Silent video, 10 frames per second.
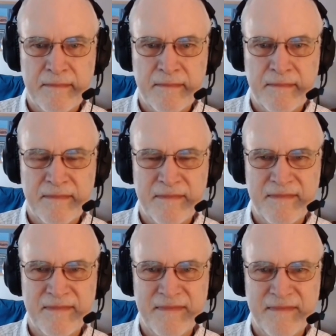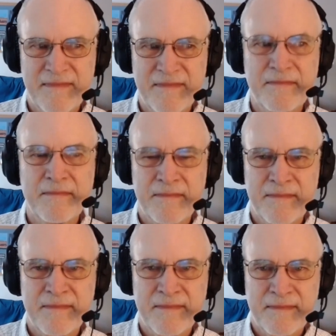
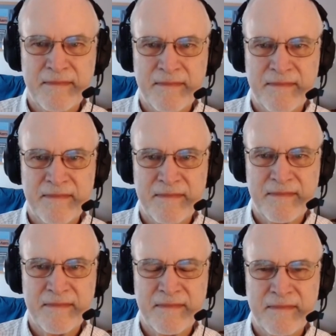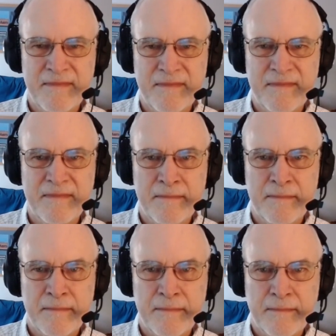
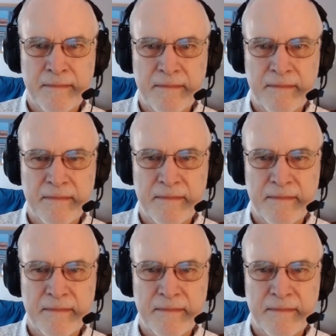[no speech]